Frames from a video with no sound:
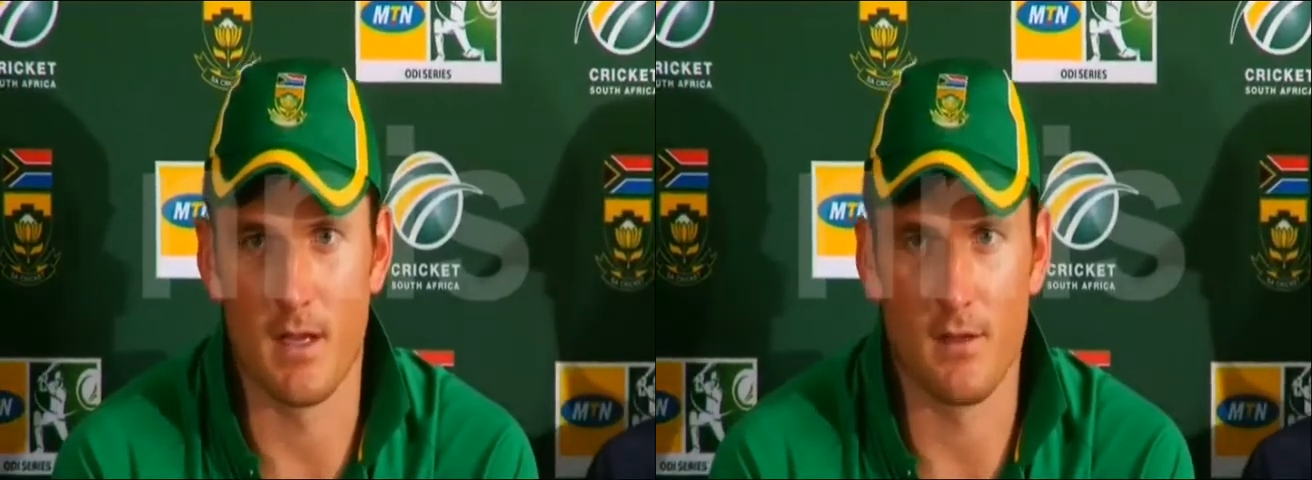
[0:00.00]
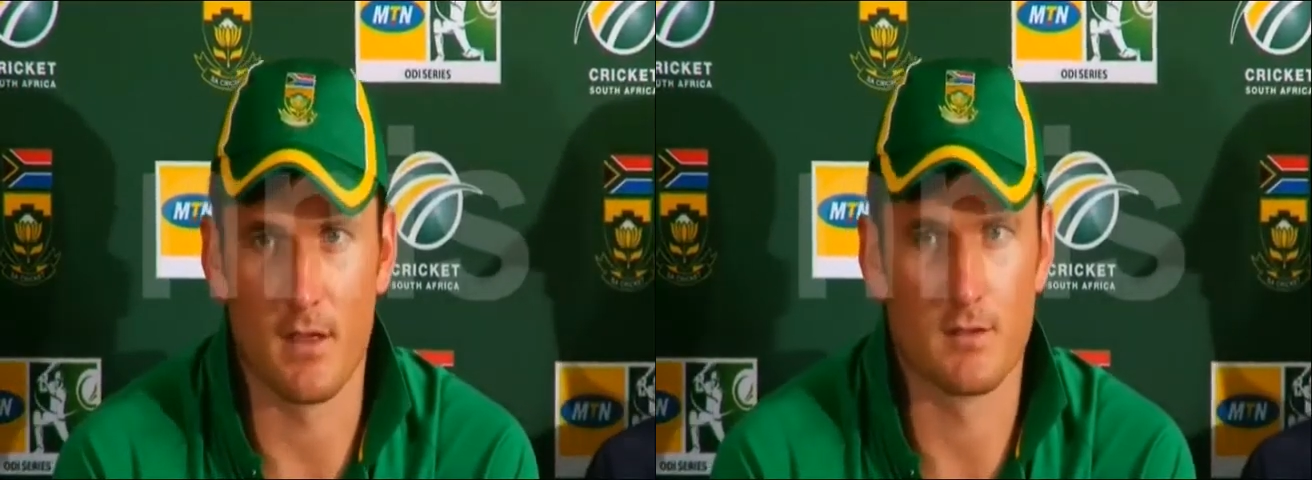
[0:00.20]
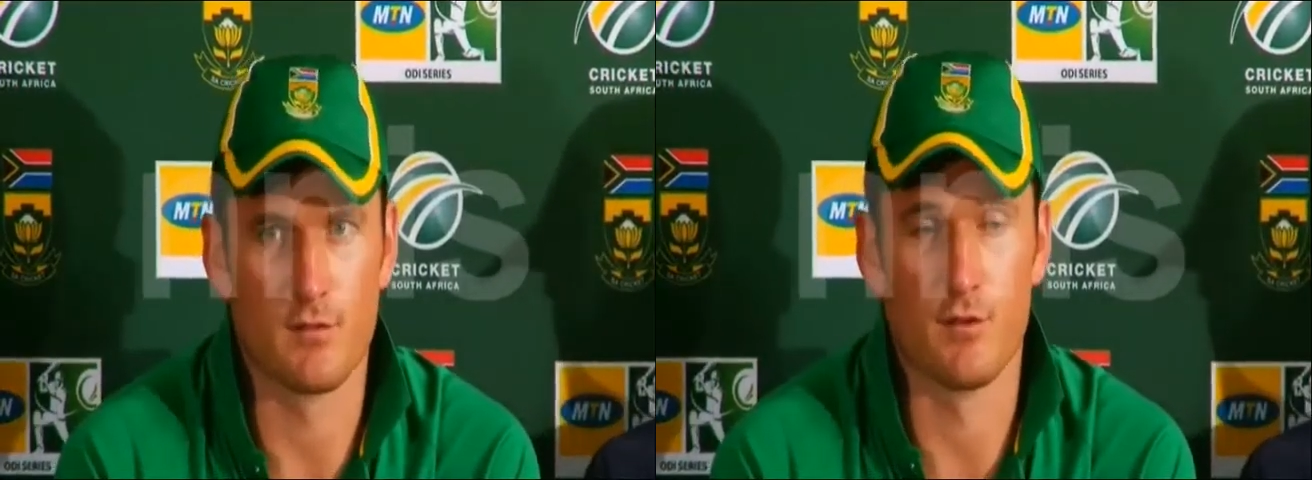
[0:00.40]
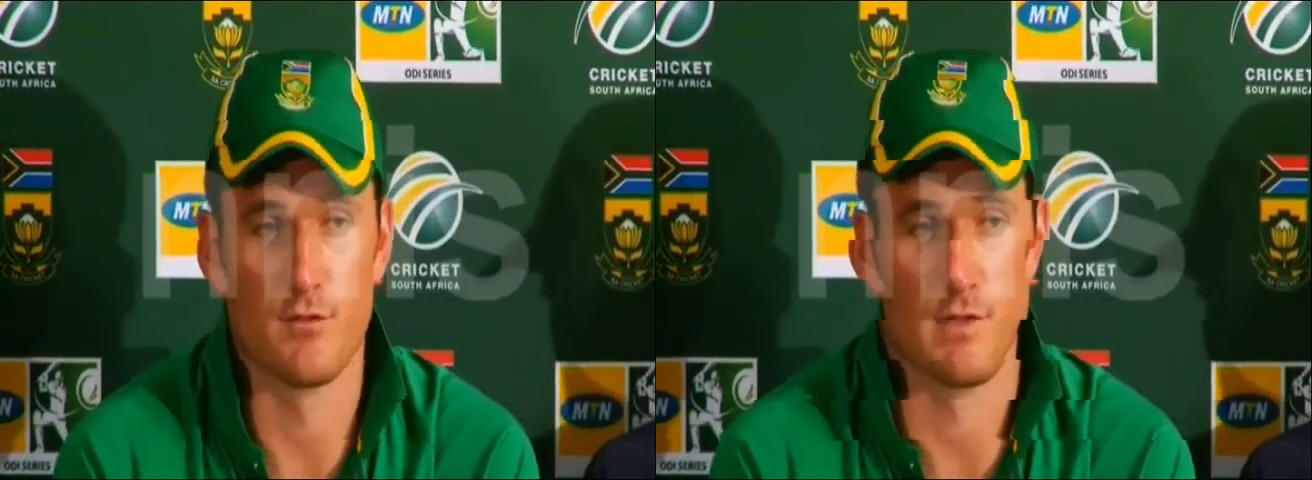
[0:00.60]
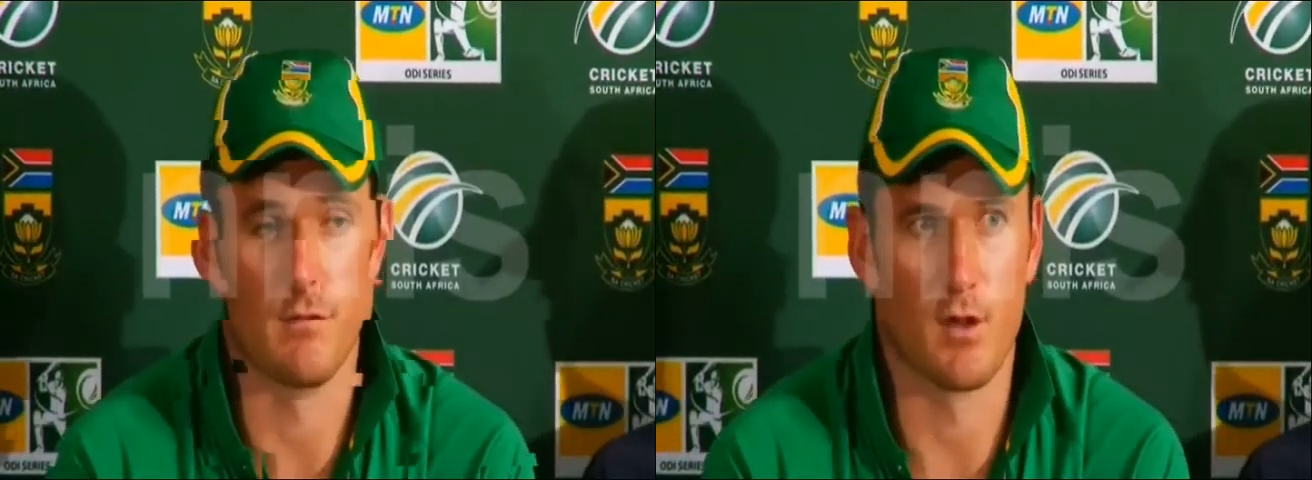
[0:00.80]
and I think it's the
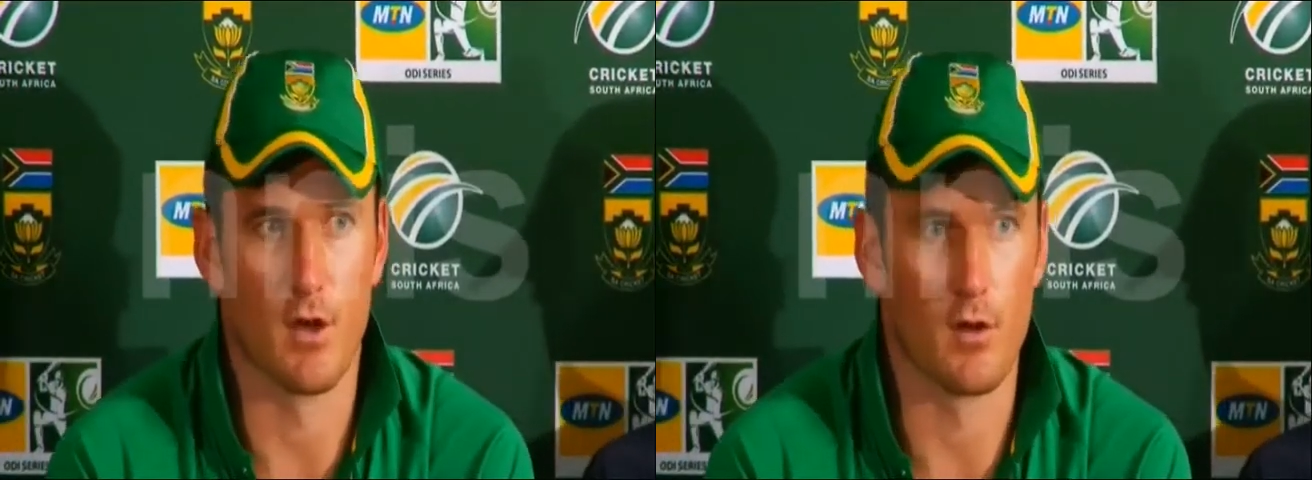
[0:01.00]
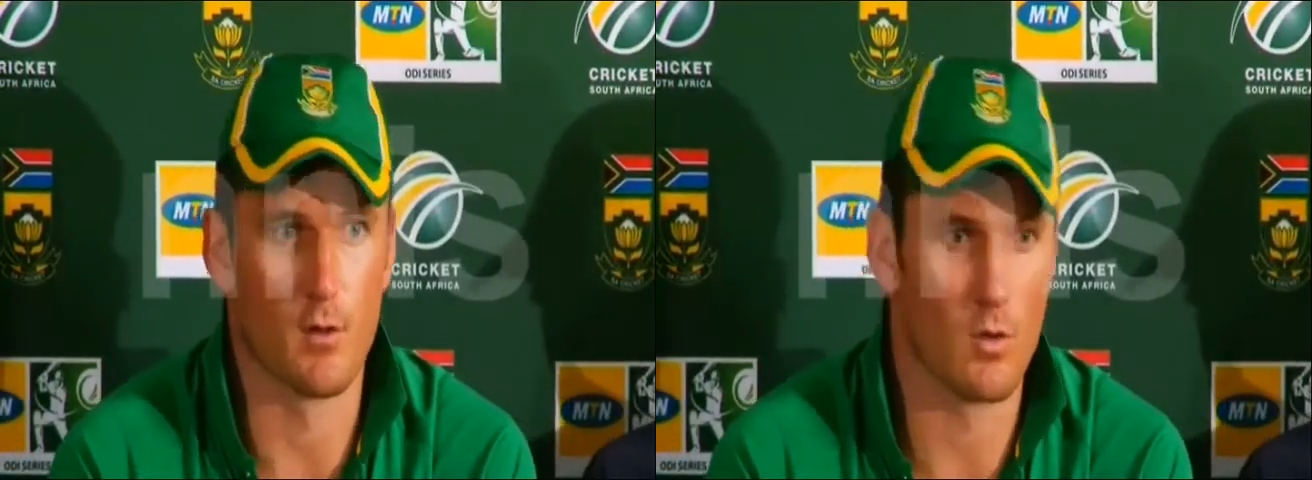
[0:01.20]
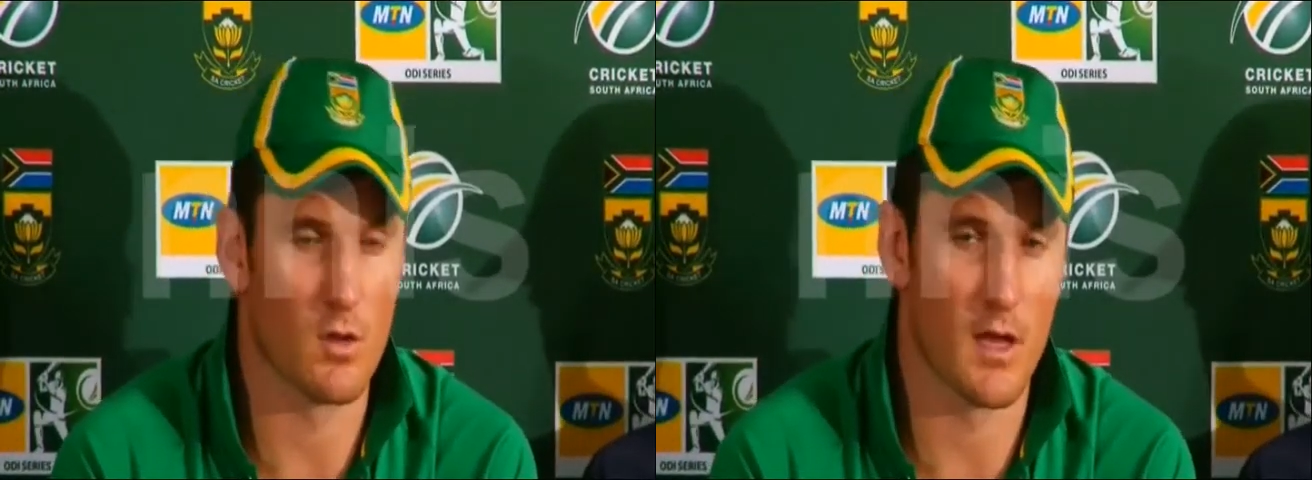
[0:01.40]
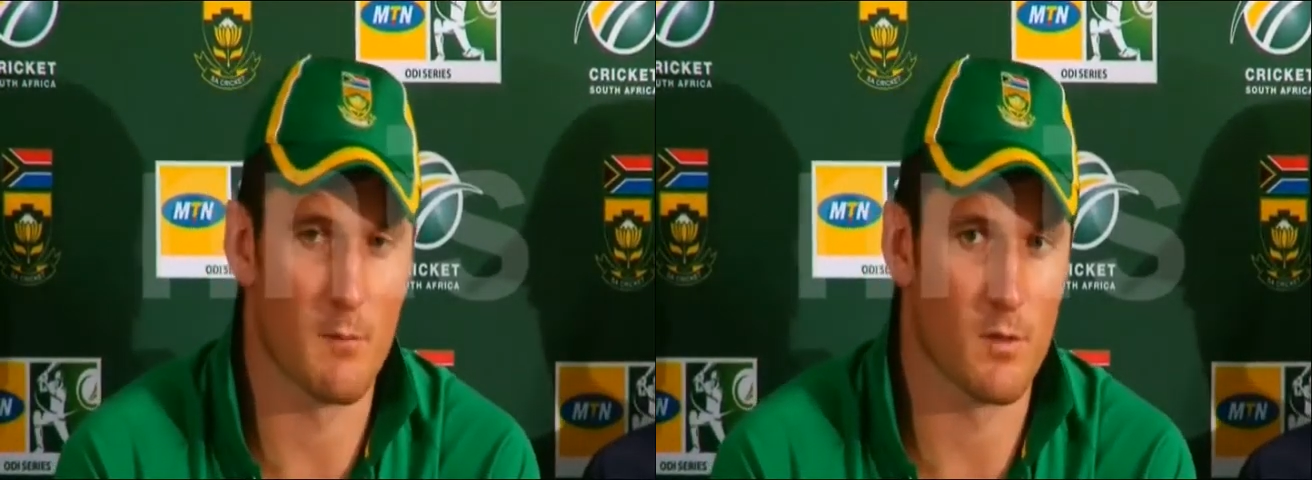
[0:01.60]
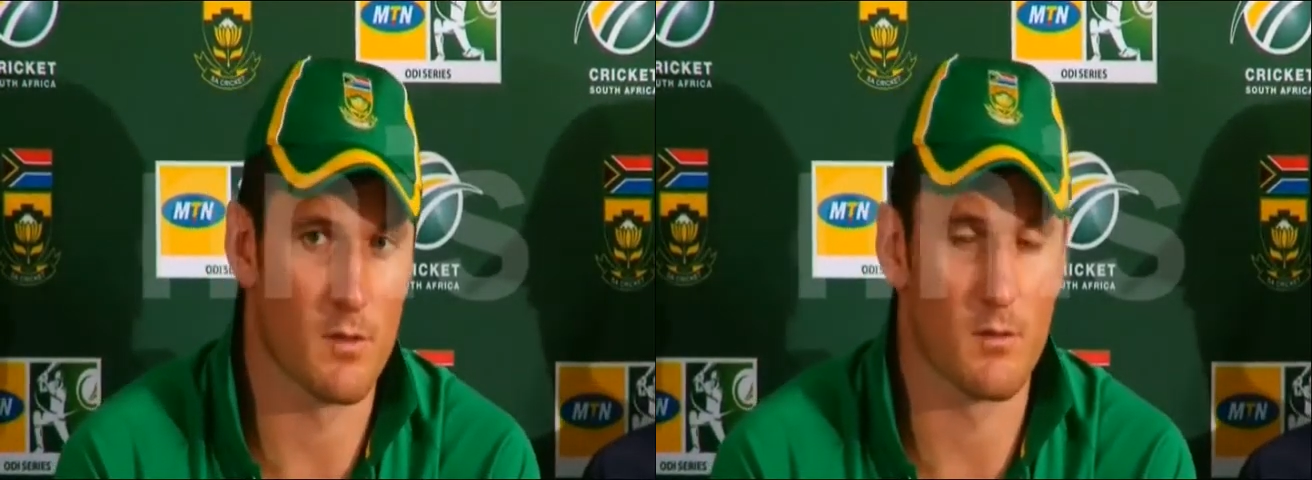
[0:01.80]
first time we go to a World
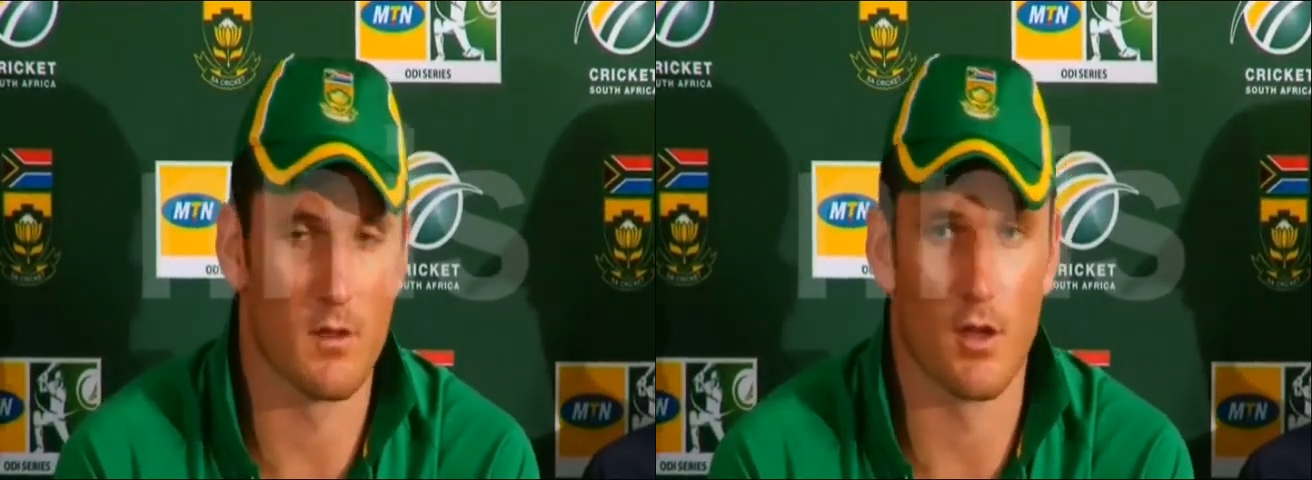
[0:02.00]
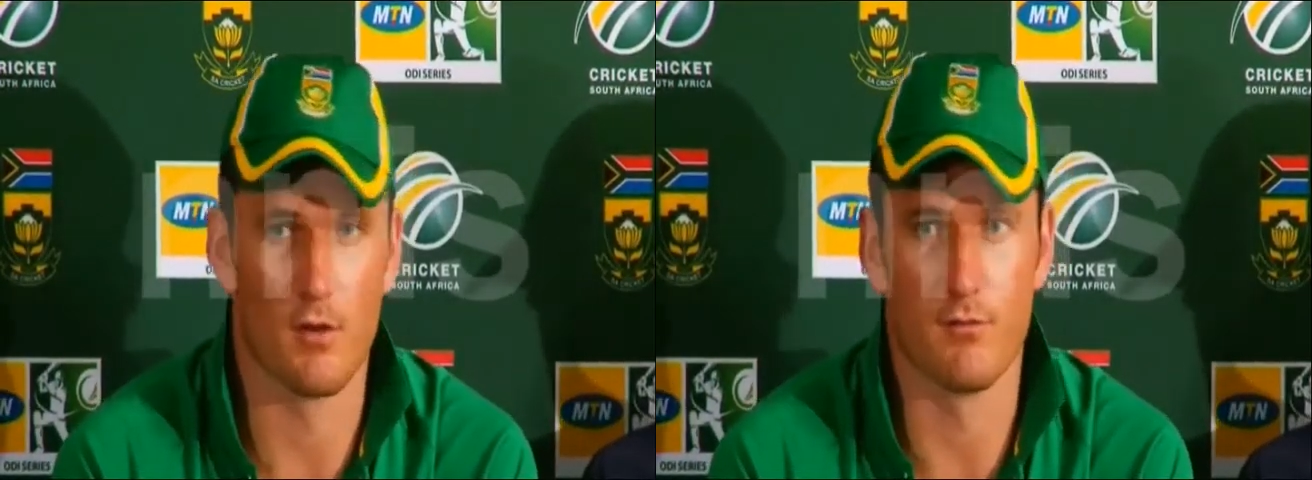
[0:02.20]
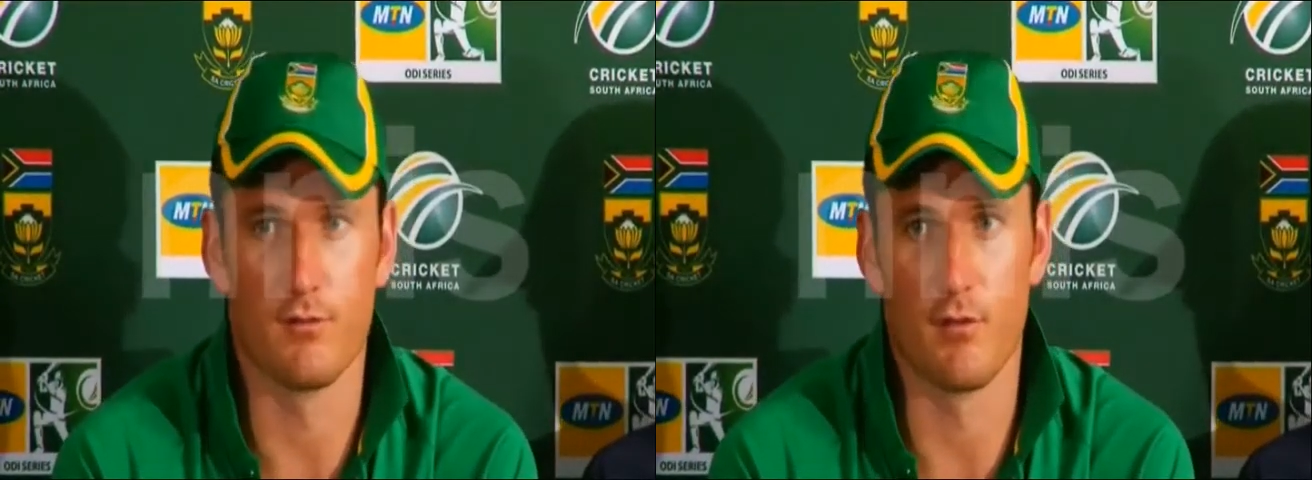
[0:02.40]
Cup with a lot of